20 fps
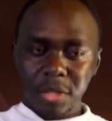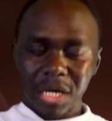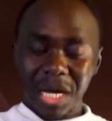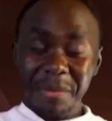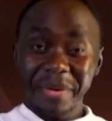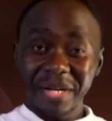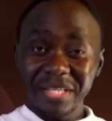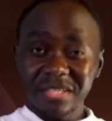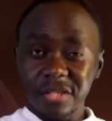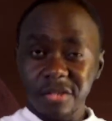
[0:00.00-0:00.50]

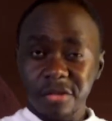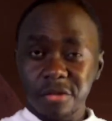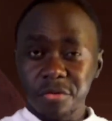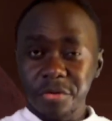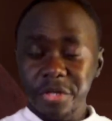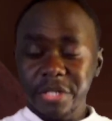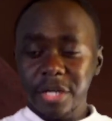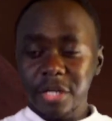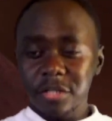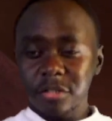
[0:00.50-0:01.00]
about the
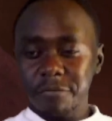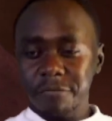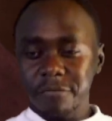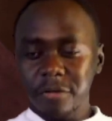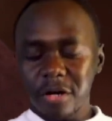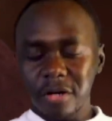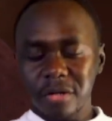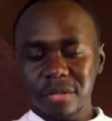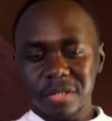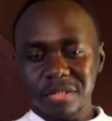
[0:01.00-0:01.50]
three days of
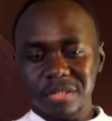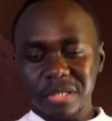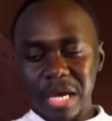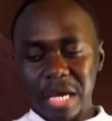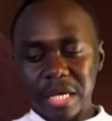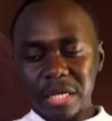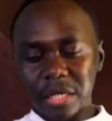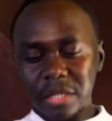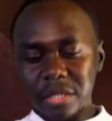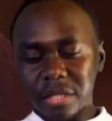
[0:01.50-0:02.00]
darkness
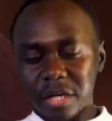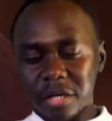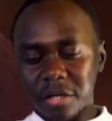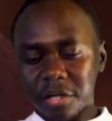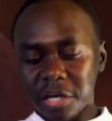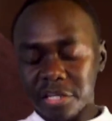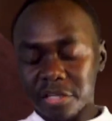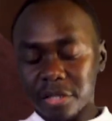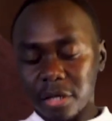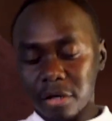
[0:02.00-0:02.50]
and then they're
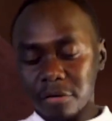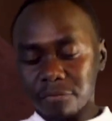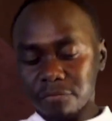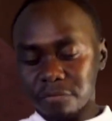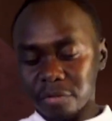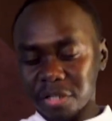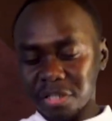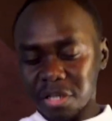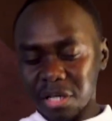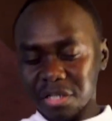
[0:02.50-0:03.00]
and they're
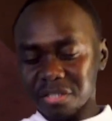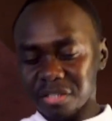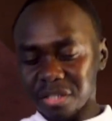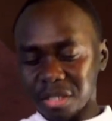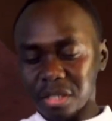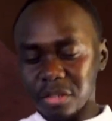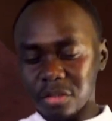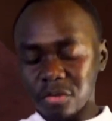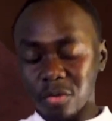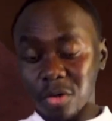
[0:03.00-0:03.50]
and they're
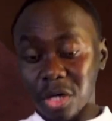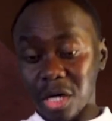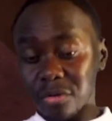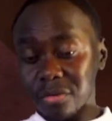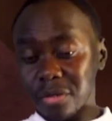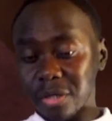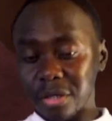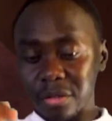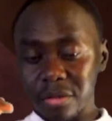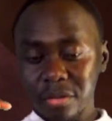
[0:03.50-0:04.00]
telling you how
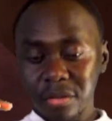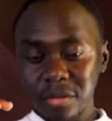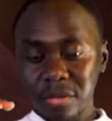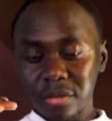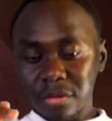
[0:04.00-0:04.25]
they're